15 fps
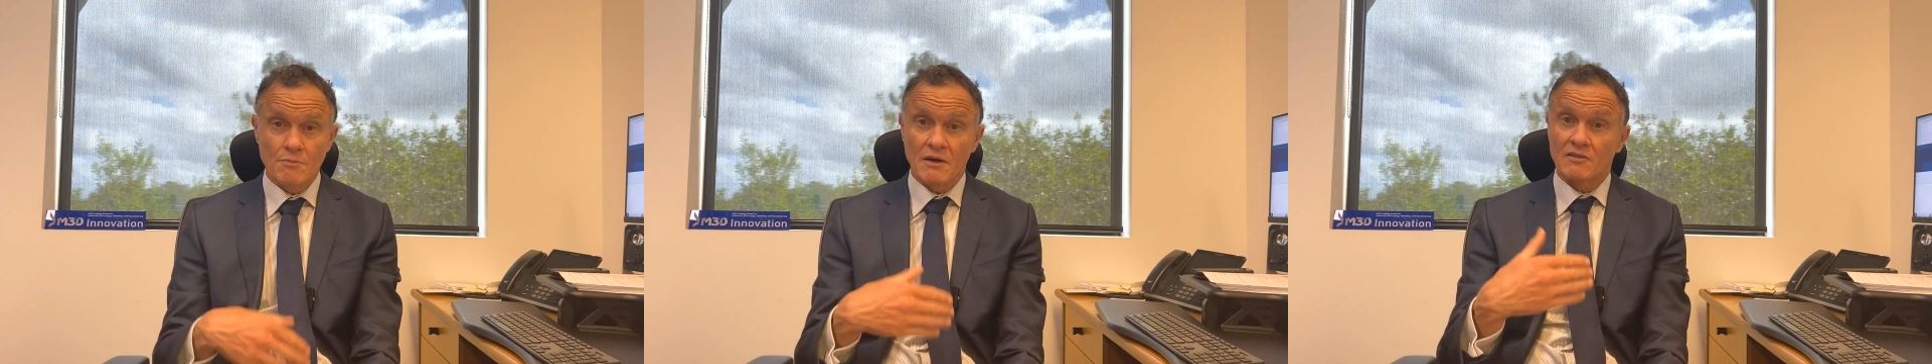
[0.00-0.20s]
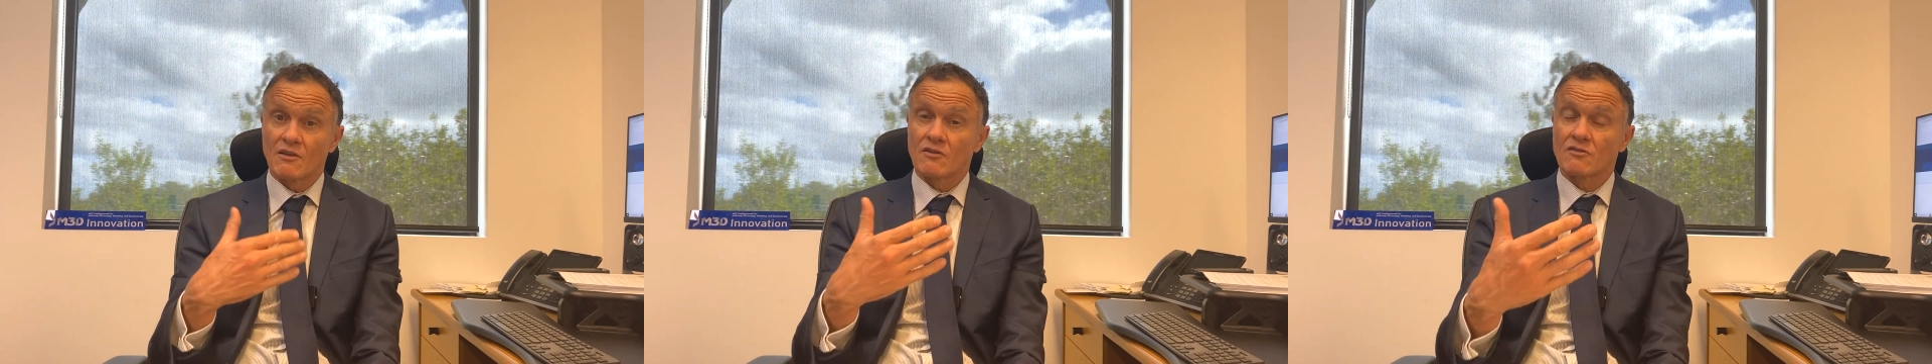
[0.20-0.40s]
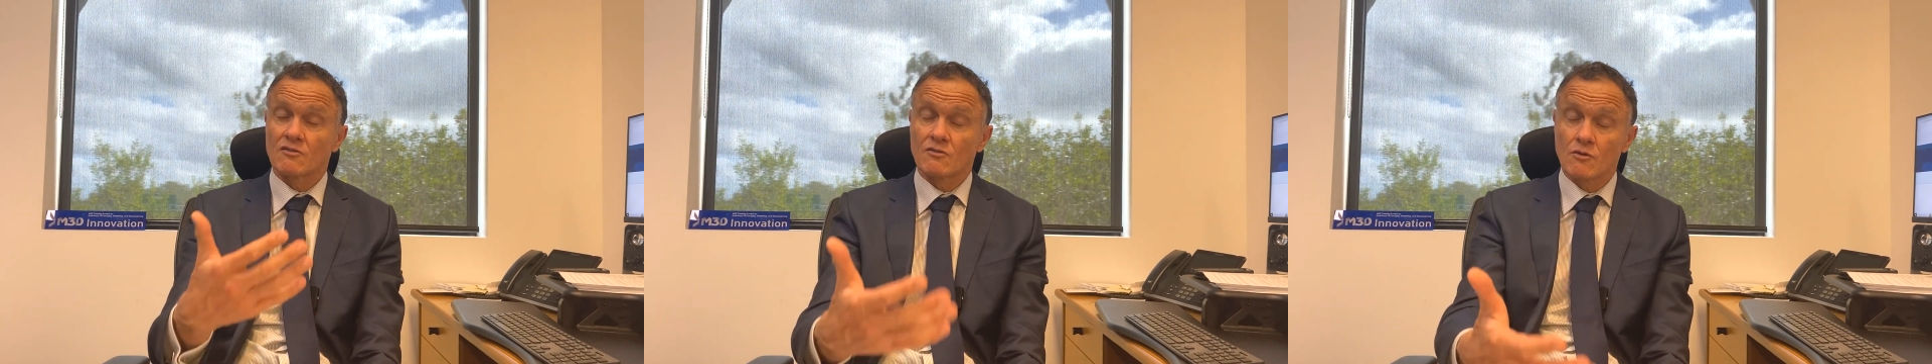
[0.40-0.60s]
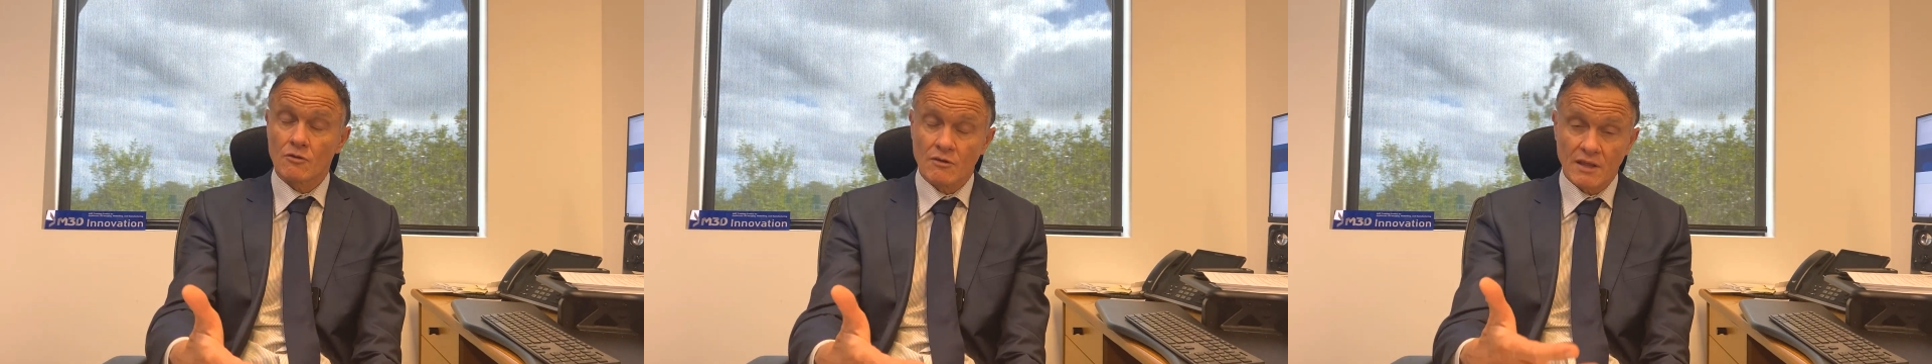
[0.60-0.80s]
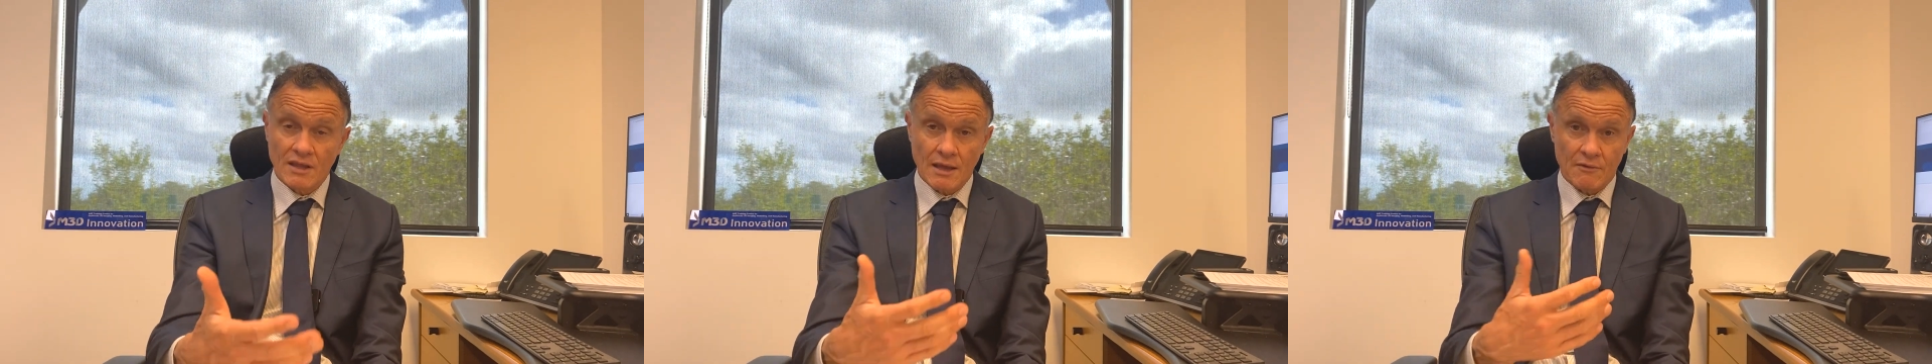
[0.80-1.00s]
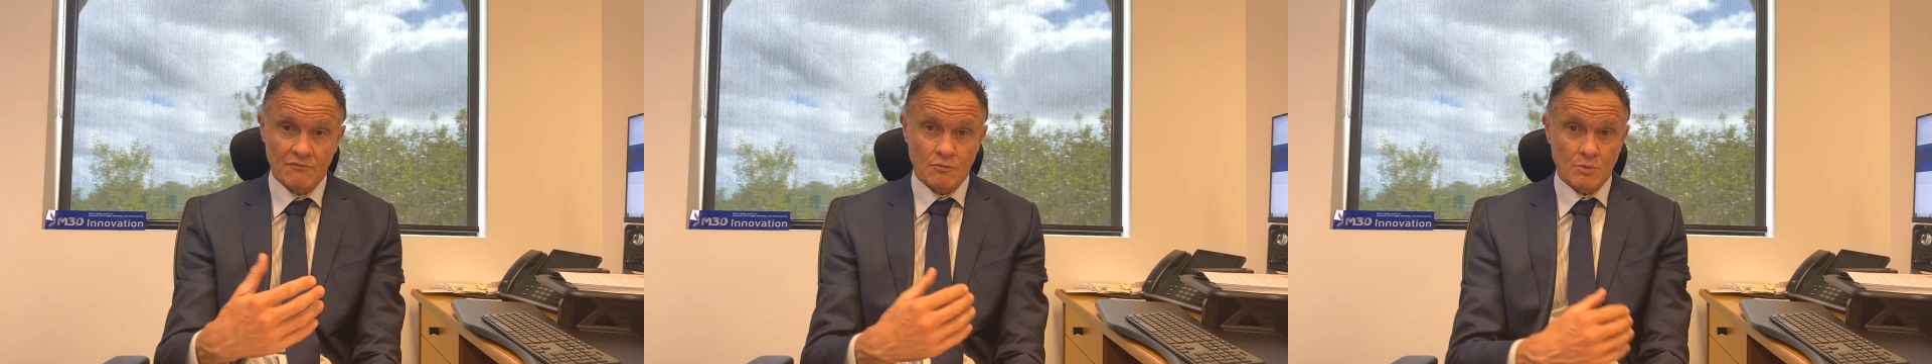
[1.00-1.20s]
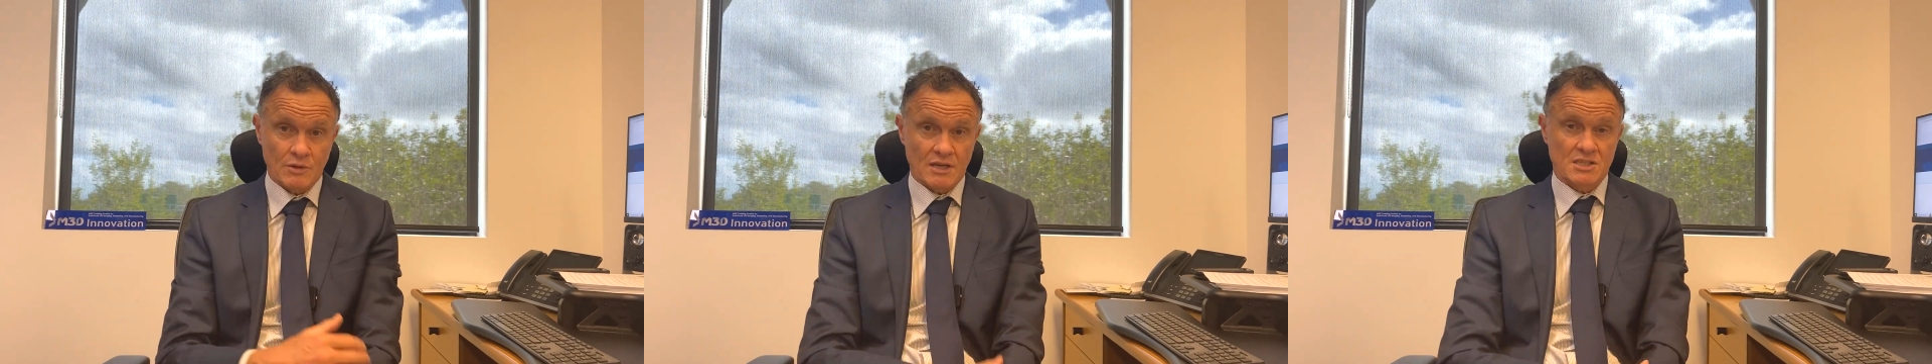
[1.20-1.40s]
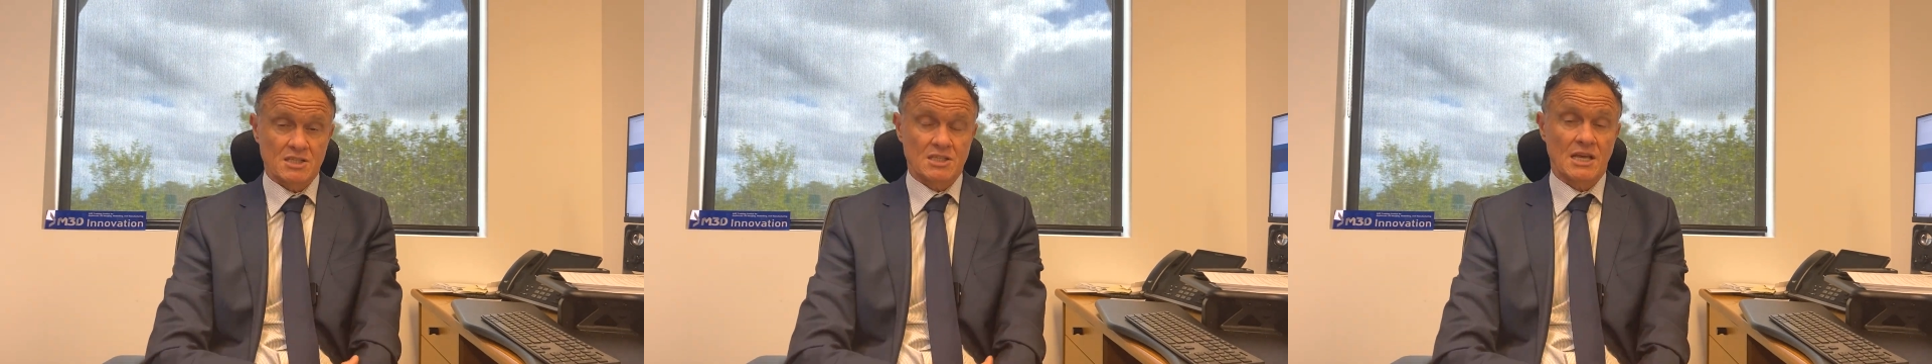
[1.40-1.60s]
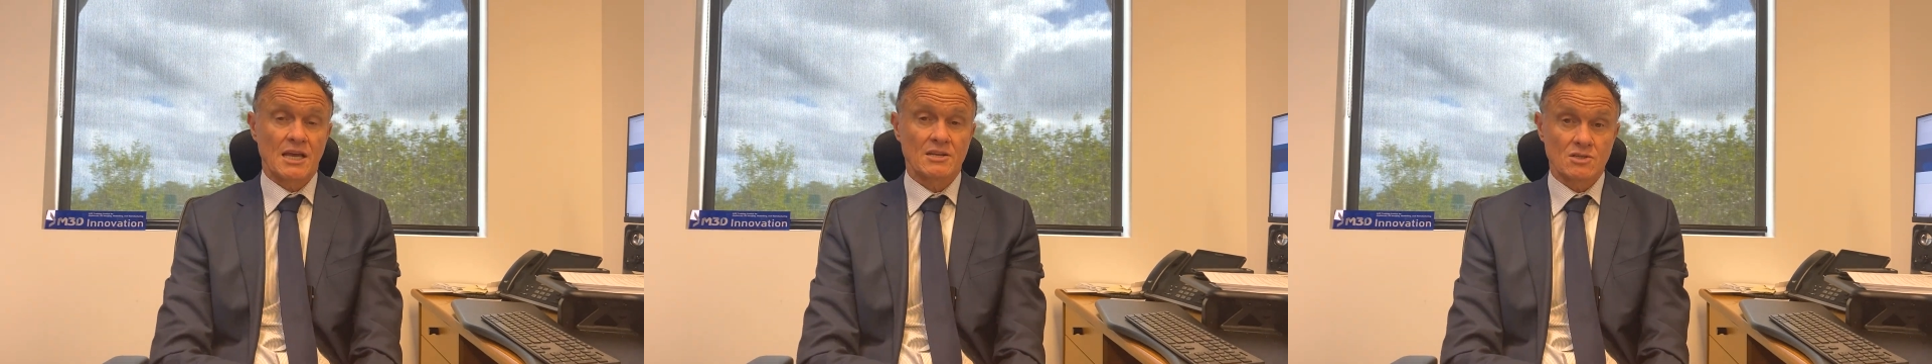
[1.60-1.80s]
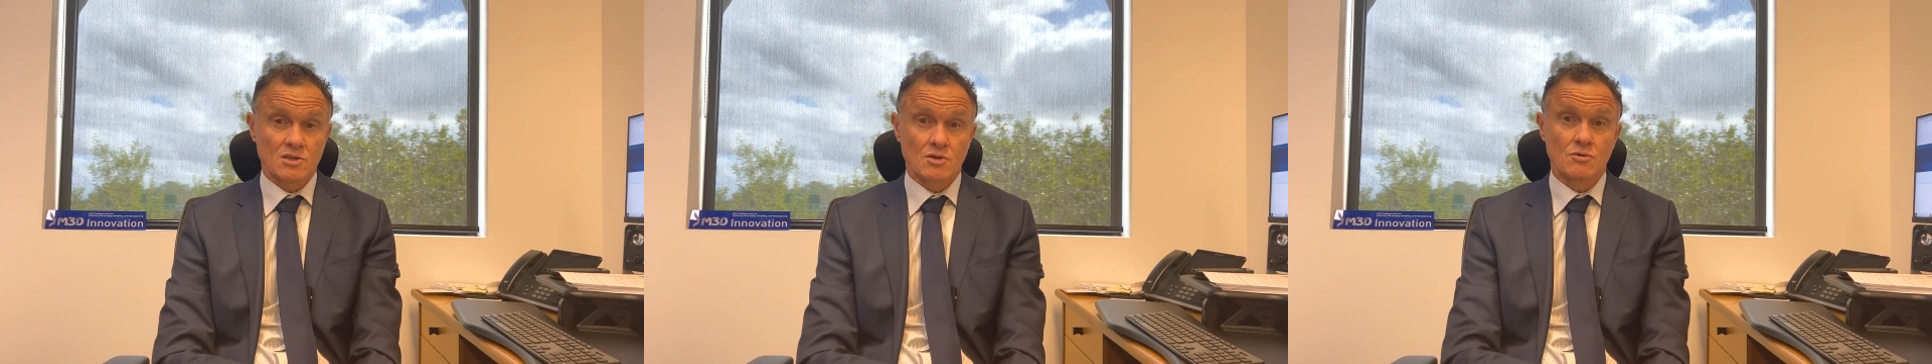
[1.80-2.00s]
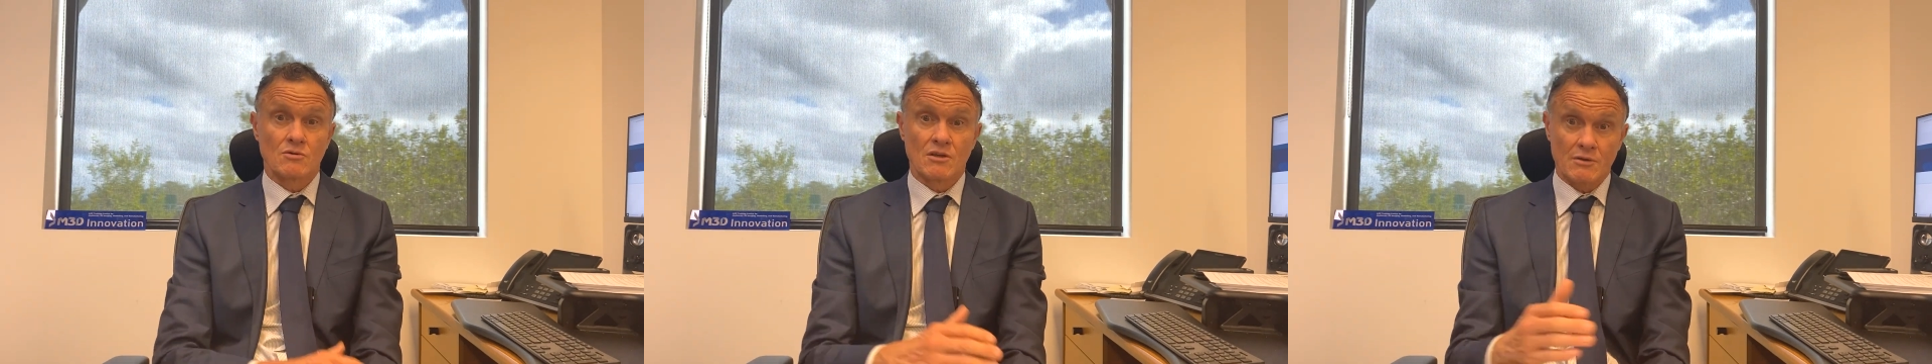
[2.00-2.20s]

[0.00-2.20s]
but they're certainly comfortable with us saying to you